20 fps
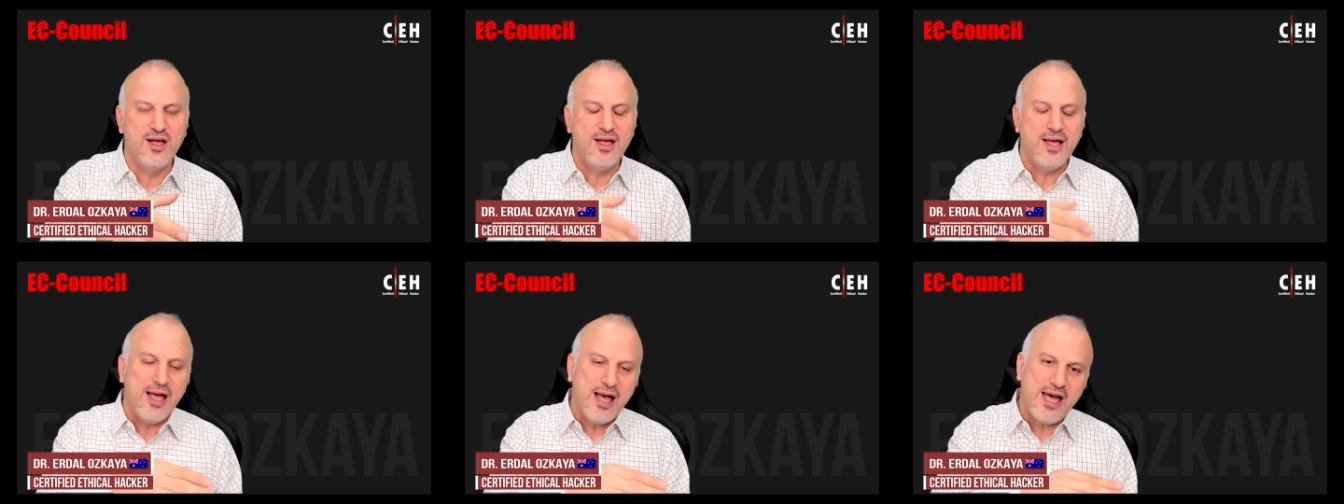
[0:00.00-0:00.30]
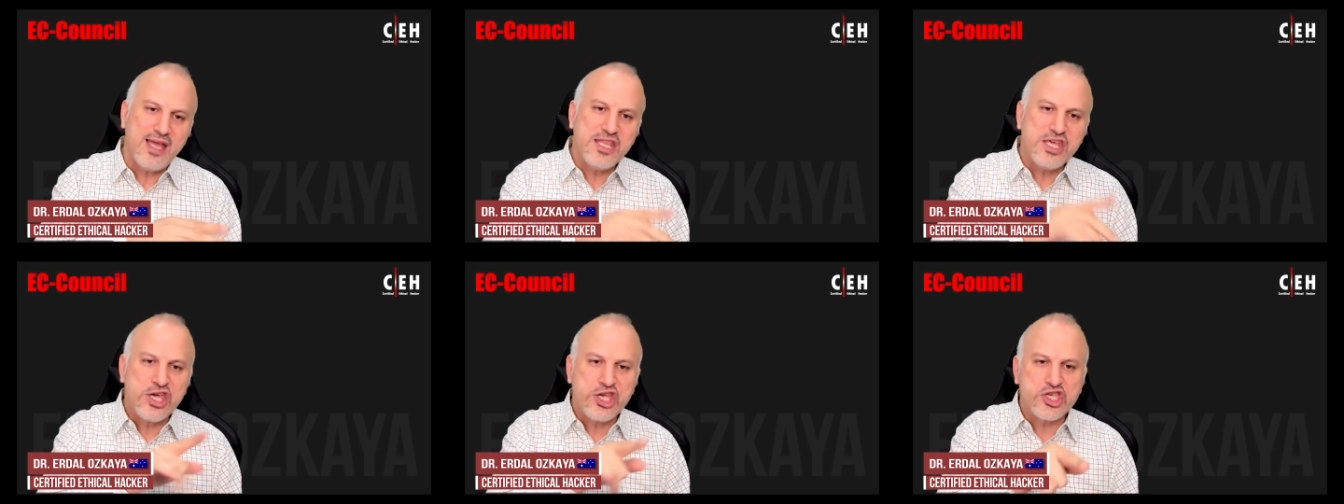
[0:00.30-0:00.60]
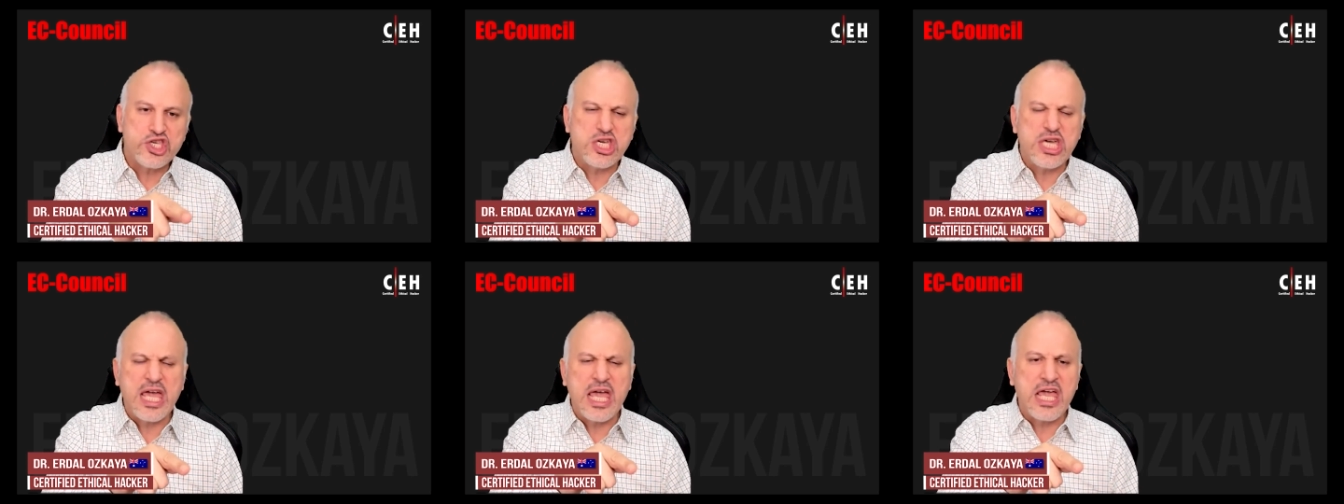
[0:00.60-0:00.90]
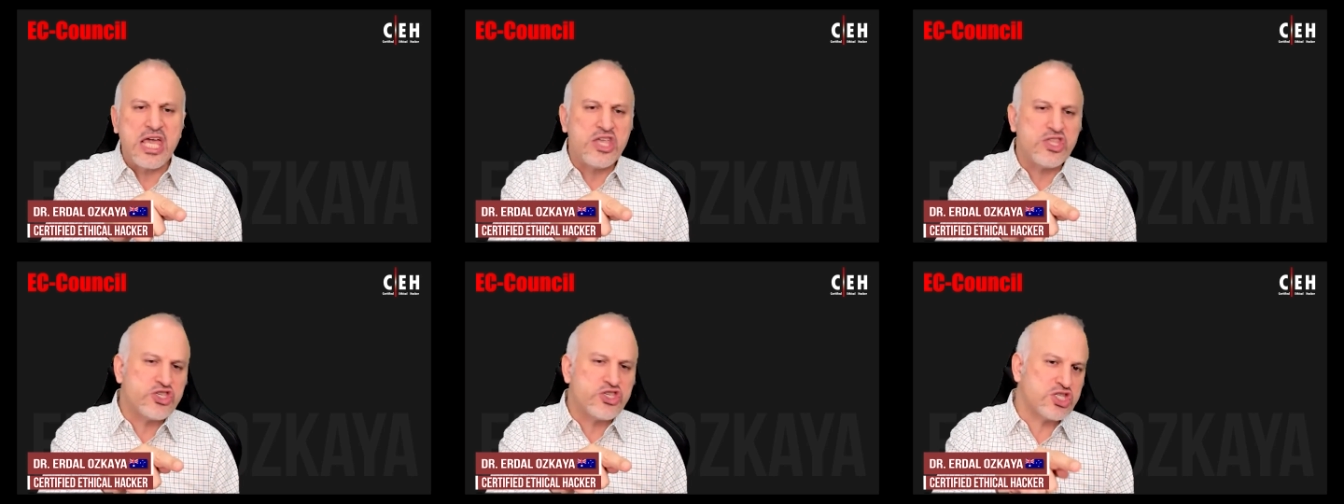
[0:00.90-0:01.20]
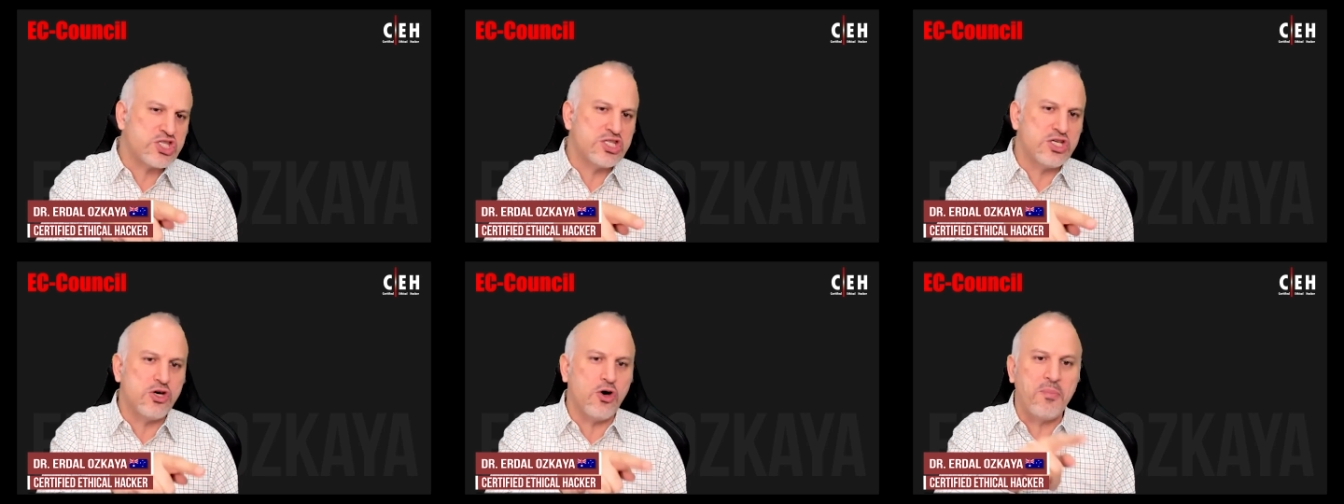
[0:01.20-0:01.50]
and he changed
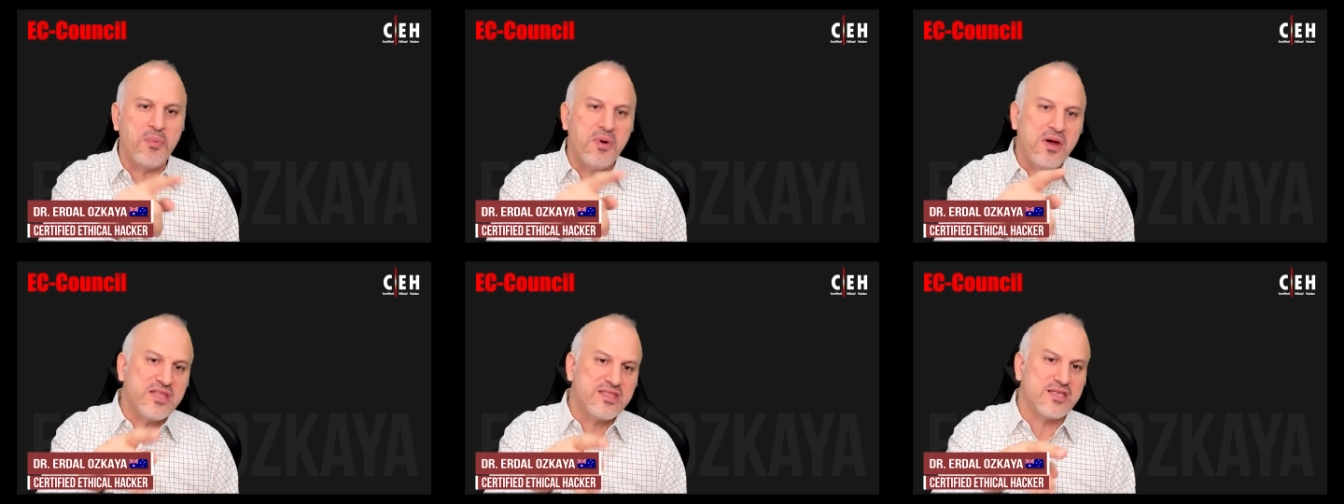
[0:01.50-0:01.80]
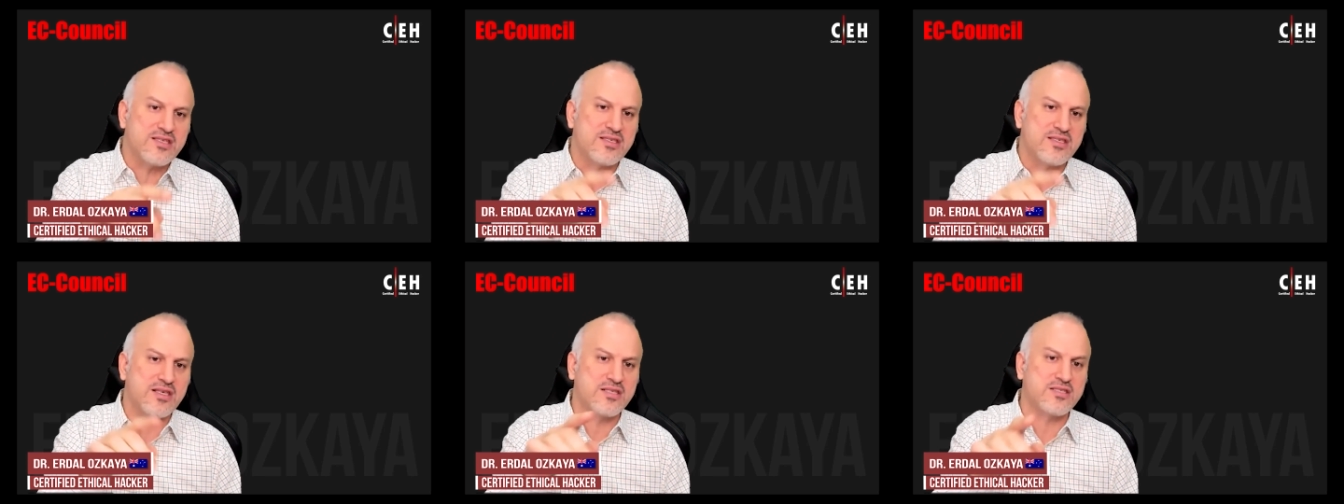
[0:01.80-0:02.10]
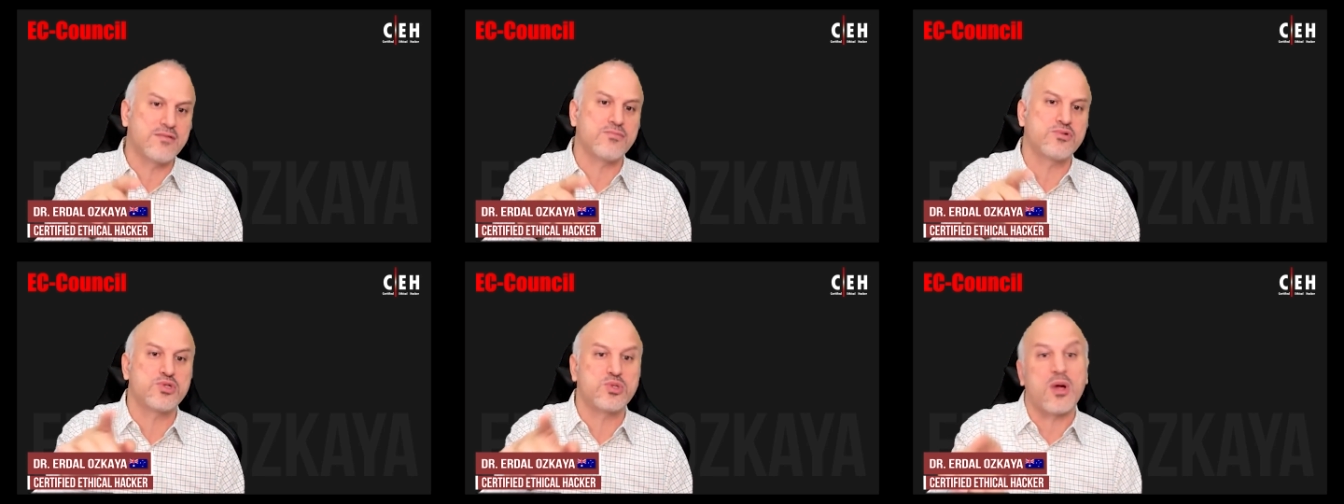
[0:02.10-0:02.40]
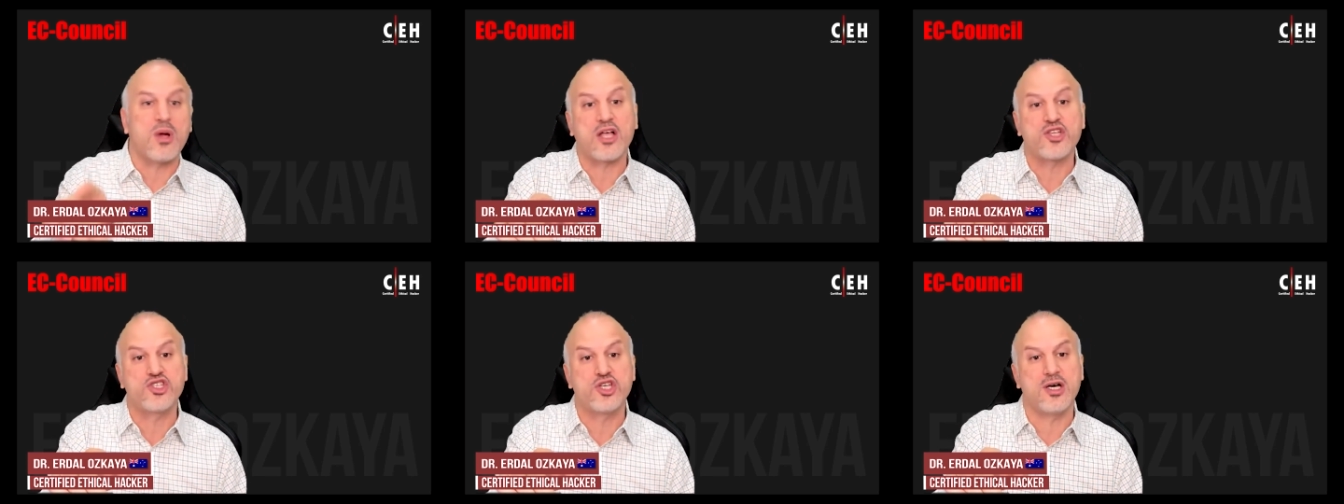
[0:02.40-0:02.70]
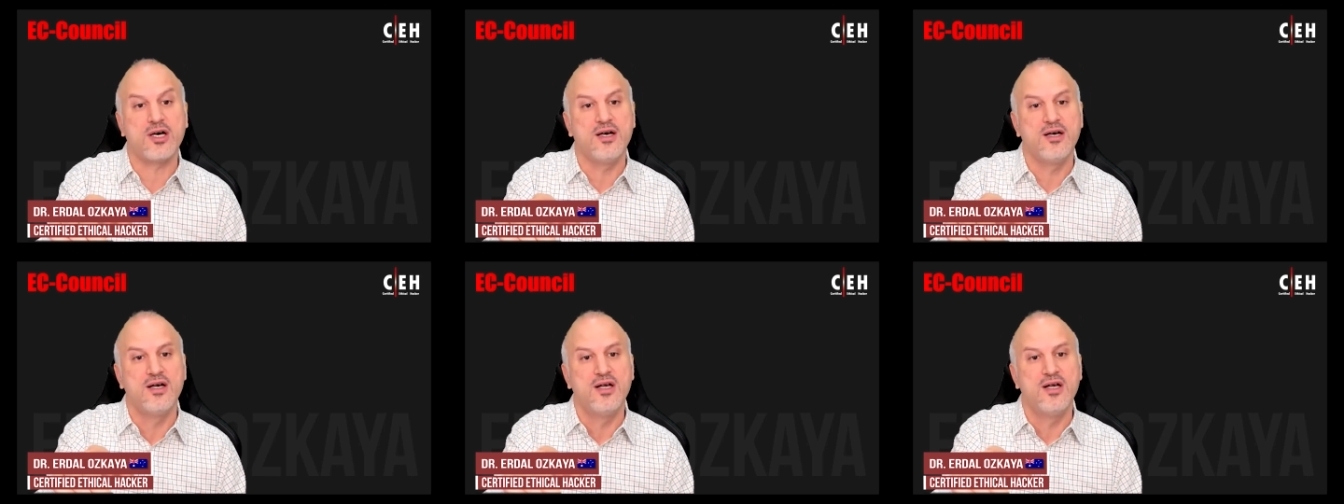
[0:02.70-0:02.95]
the operating system structure,